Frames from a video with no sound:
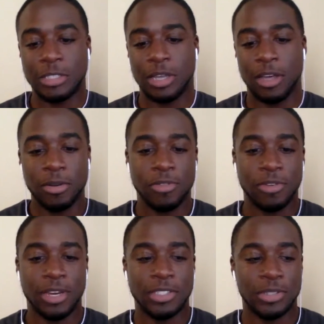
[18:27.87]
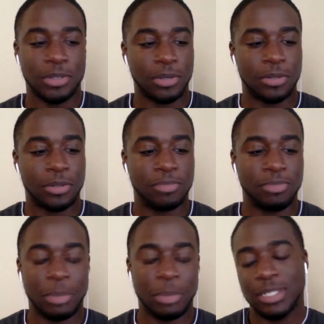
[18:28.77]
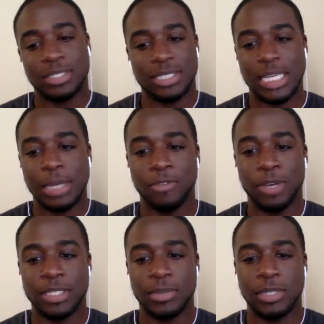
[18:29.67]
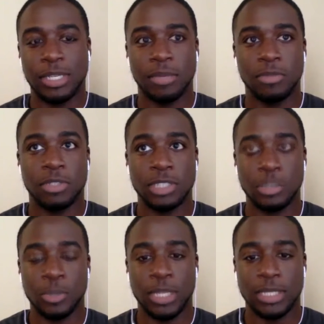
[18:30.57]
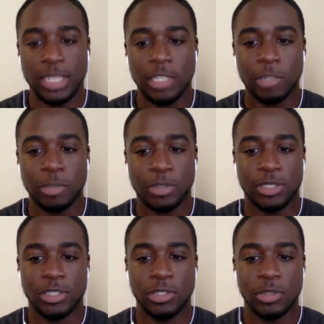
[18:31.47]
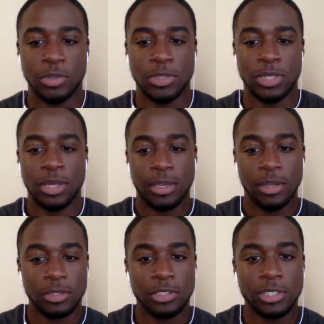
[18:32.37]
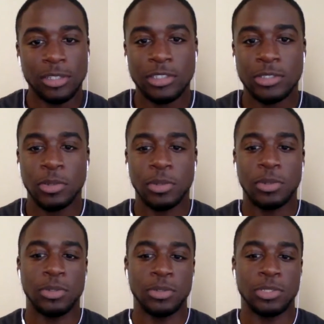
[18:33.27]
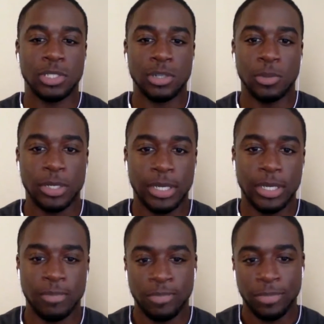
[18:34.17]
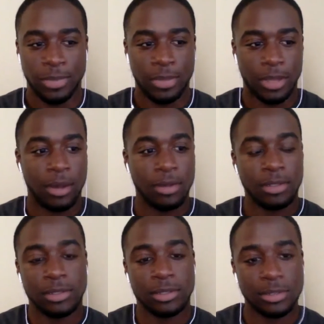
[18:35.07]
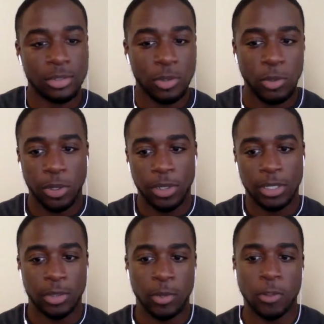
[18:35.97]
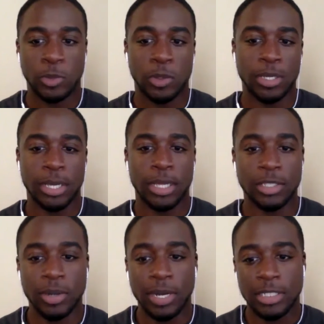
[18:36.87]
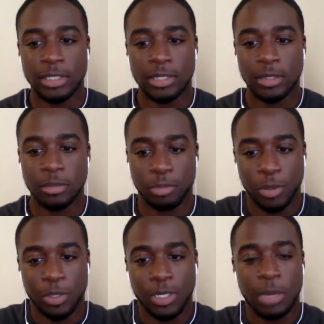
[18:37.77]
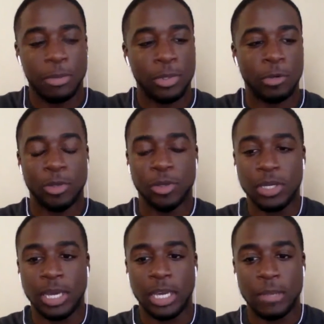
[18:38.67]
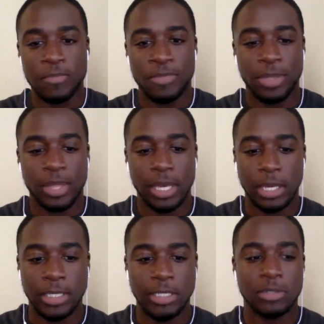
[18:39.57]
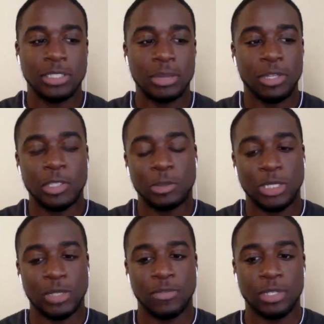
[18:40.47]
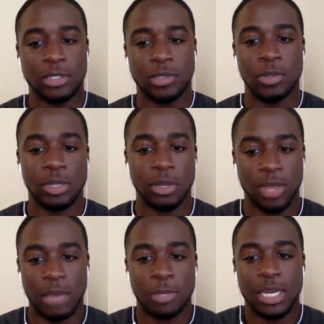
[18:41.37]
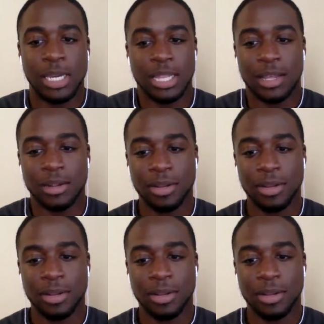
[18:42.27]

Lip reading: other advice or maybe just the same advice you would give to someone that's in your position who's still in school, who's still working on schoolwork and coursework and trying to build a company or build a game? Like, is there something specific to that being in that